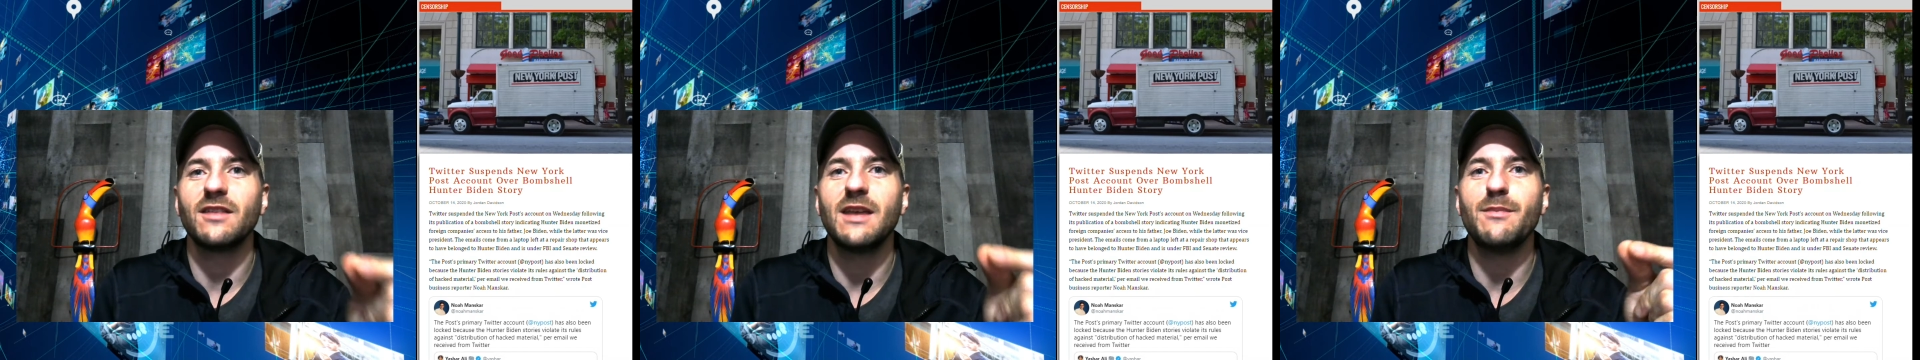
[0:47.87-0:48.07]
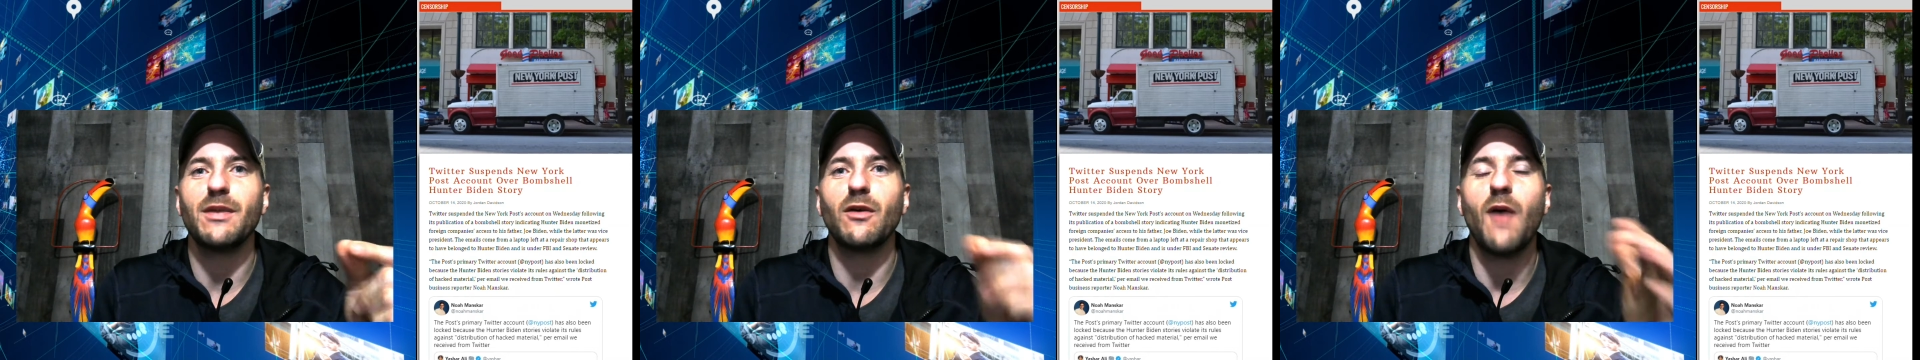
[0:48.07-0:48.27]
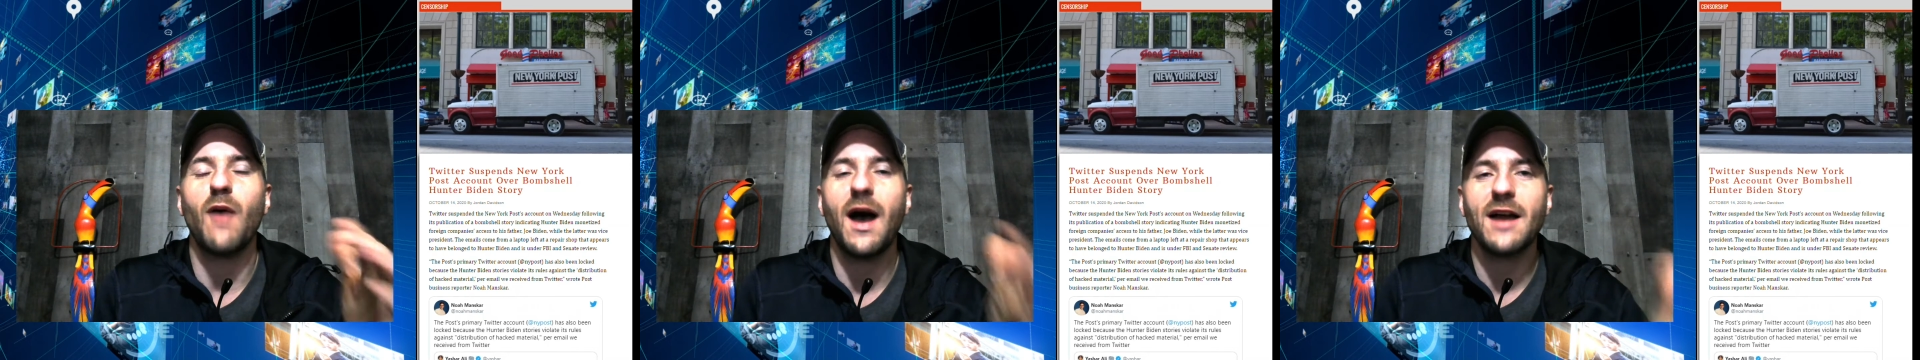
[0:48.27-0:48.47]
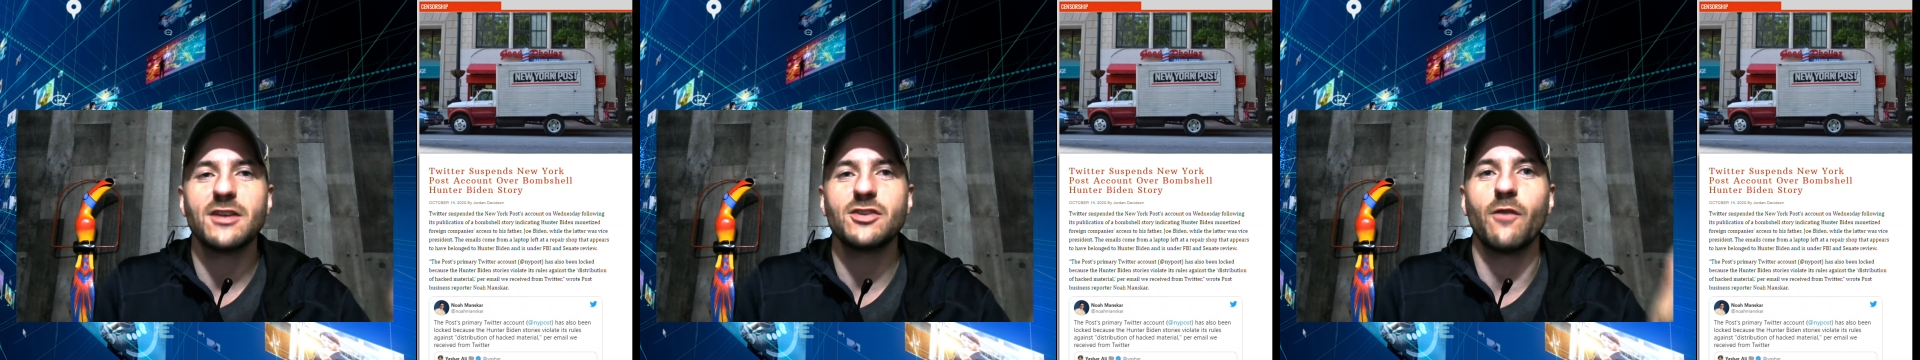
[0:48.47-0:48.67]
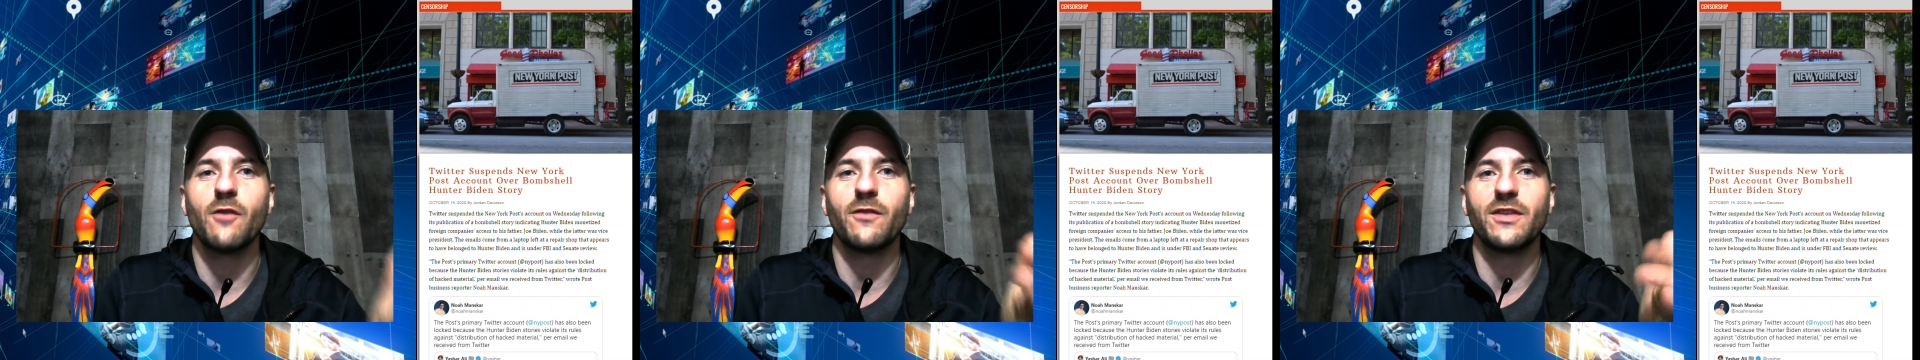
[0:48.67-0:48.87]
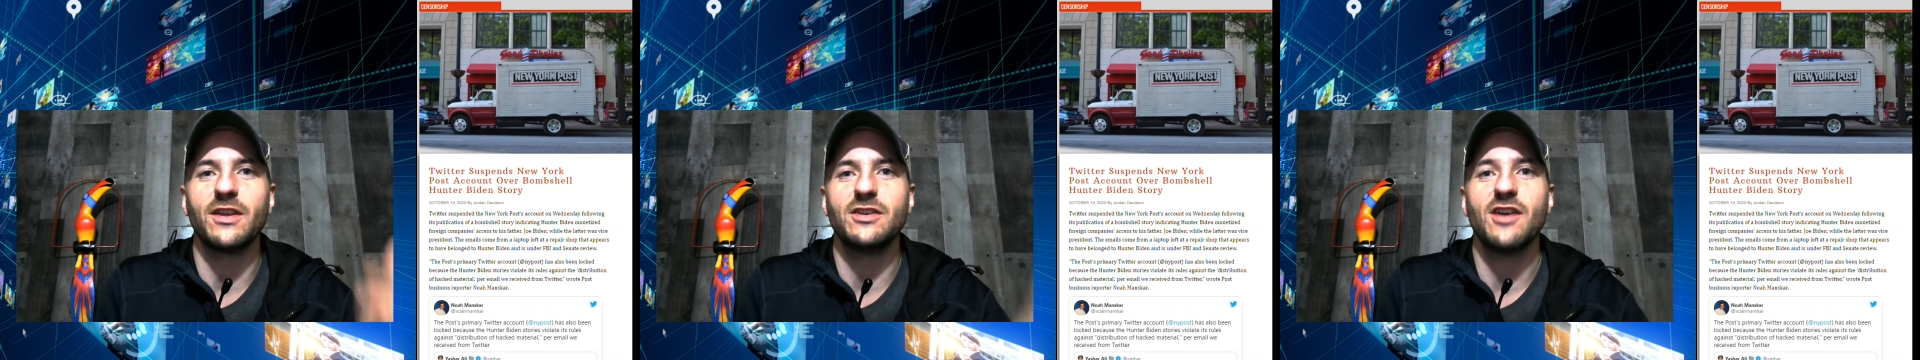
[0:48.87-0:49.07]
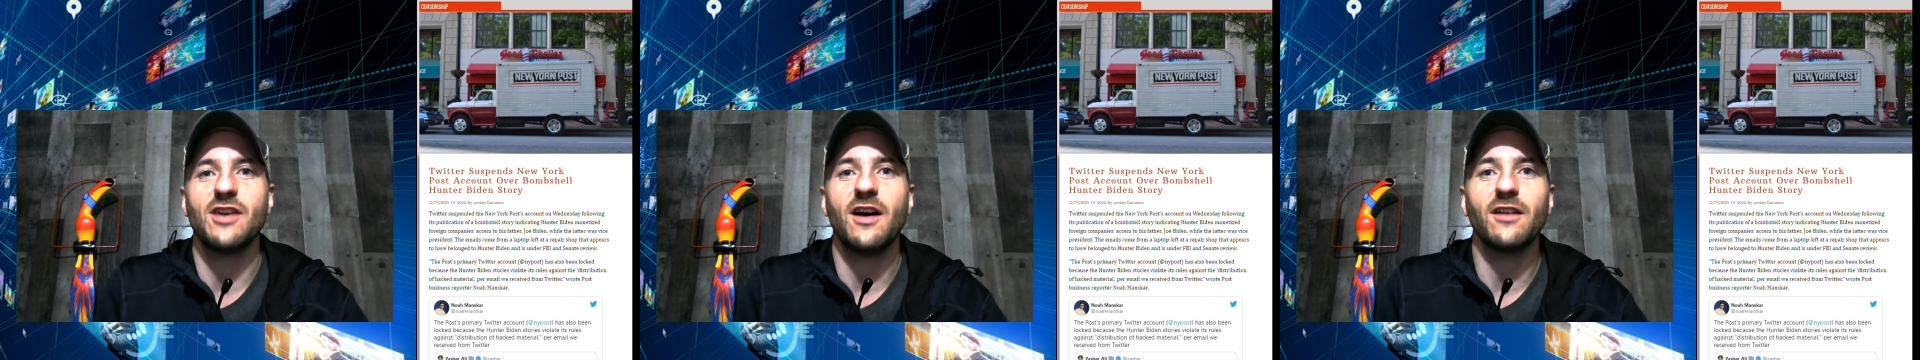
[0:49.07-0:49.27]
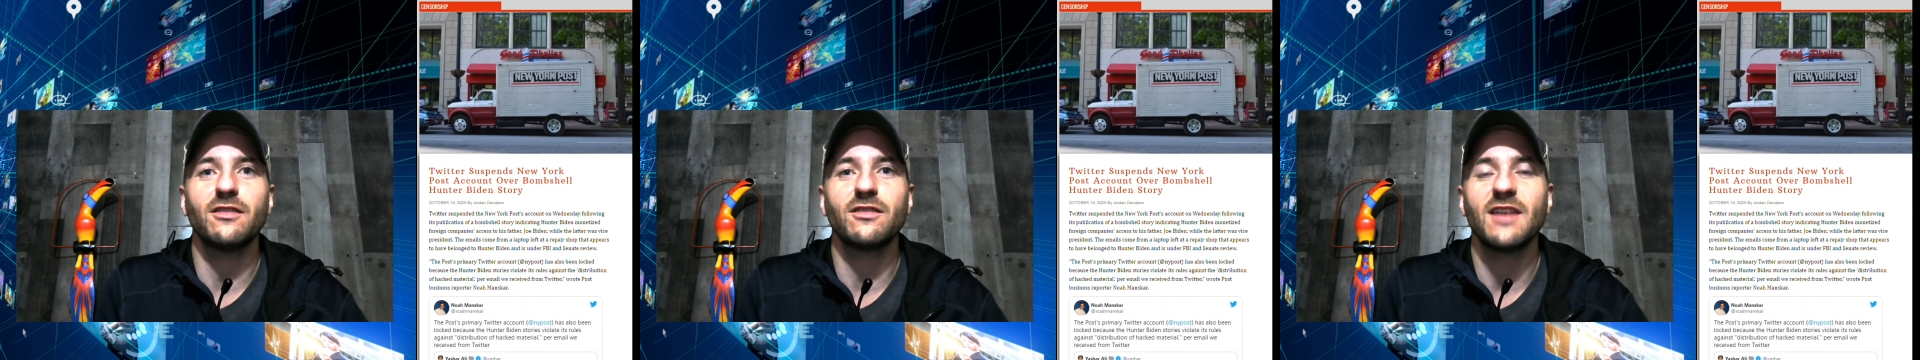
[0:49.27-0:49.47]
keeping watch over the
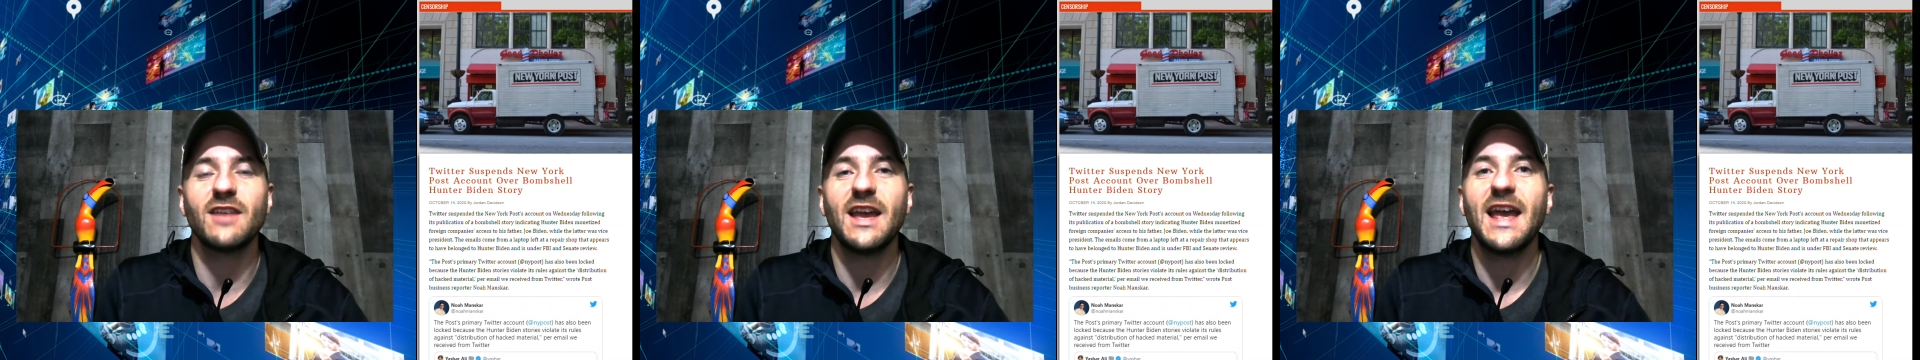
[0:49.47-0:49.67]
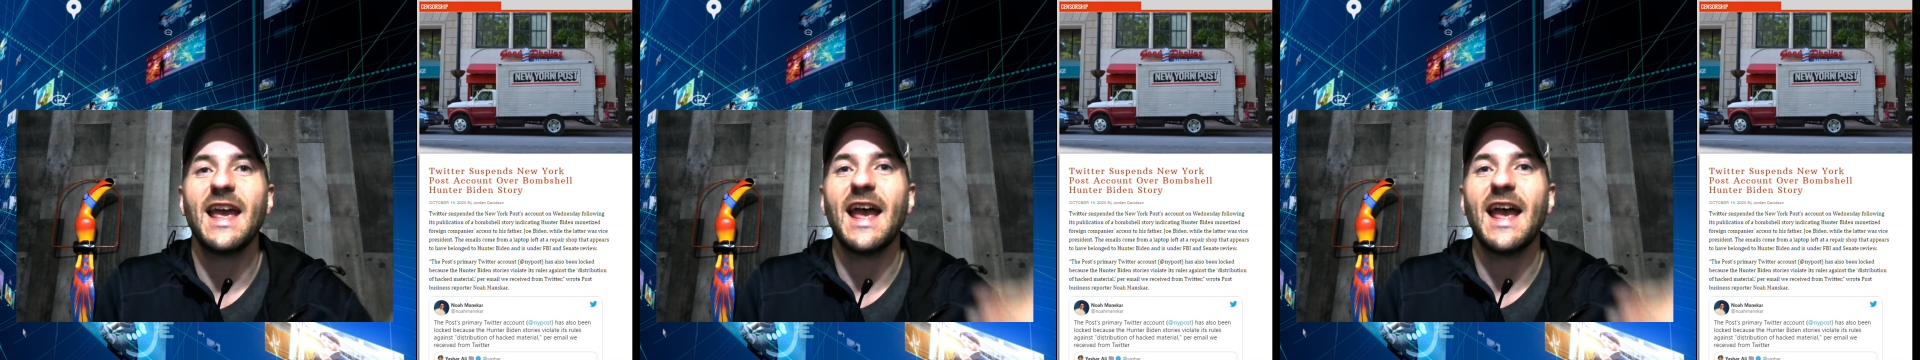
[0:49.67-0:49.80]
just